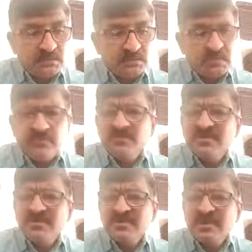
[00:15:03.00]
Now
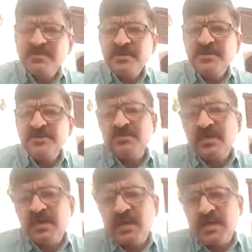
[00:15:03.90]
coming into
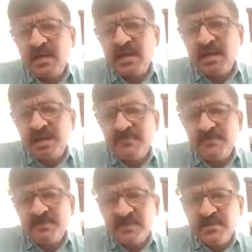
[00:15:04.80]
the
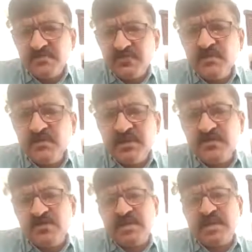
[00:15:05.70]
habit, a few words
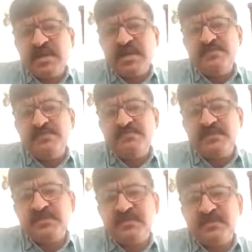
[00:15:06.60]
about the habit of
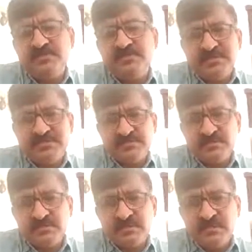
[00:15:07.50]
the
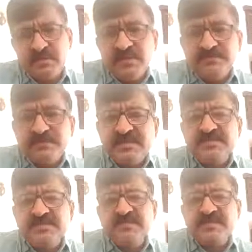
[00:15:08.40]
patients. If the
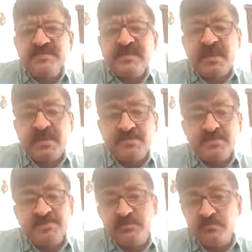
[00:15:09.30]
patient is having a habit
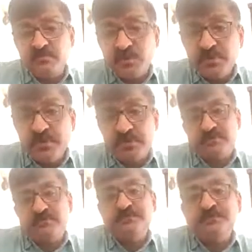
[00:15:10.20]
of
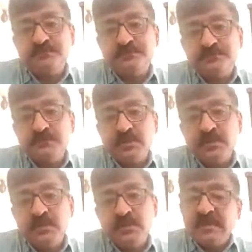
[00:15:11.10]
smoking,
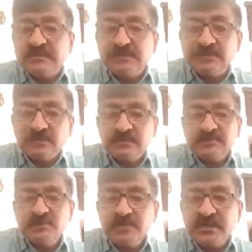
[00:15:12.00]
as we know that
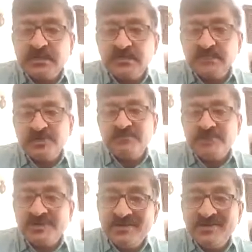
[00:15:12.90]
smoking has got a
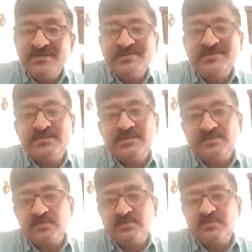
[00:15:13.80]
very deleterious
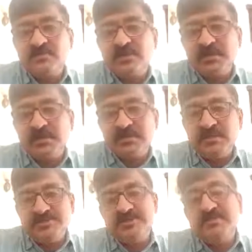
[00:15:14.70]
effect on the body,
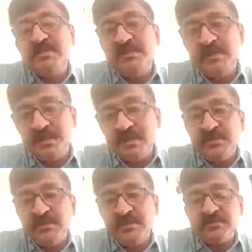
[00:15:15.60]
especially in healing.